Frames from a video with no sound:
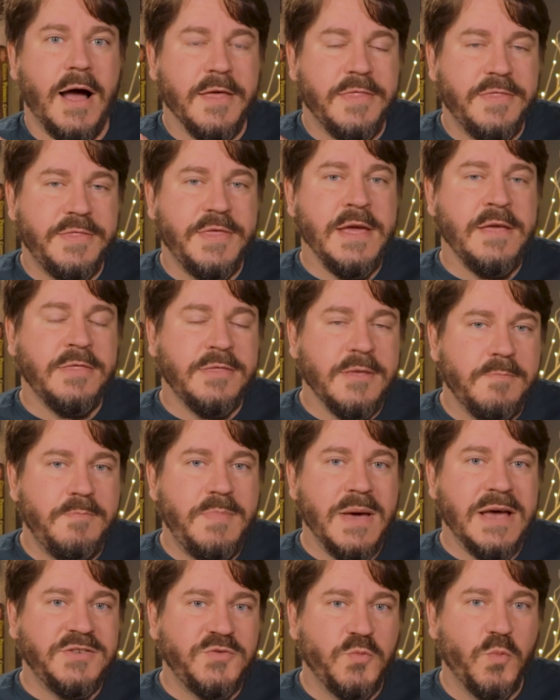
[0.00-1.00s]
I think the
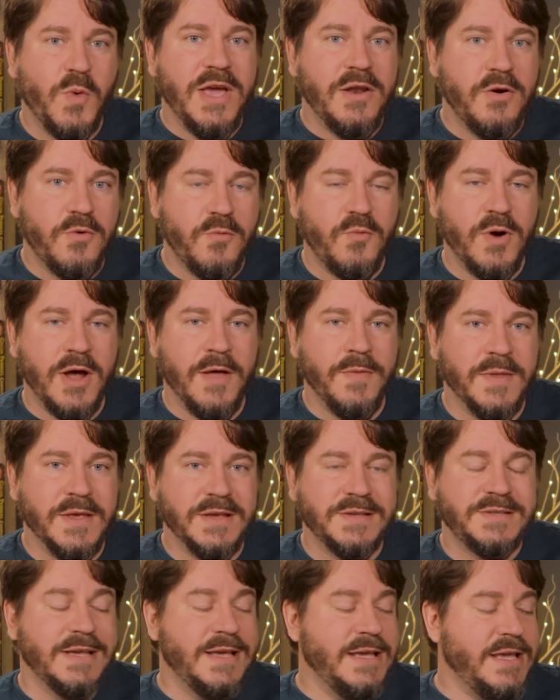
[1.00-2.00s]
best way to run
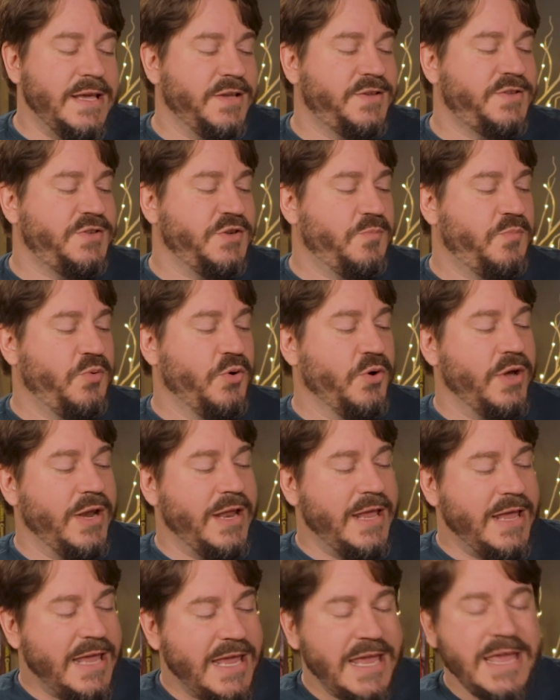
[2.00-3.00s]
this is to put